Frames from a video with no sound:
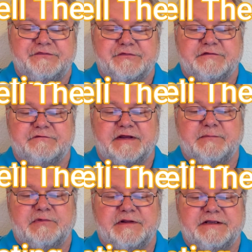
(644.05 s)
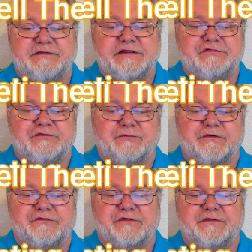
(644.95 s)
You can find plenty of these
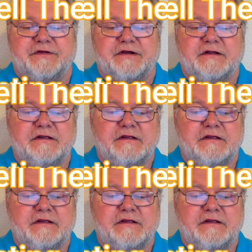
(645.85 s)
stories on there.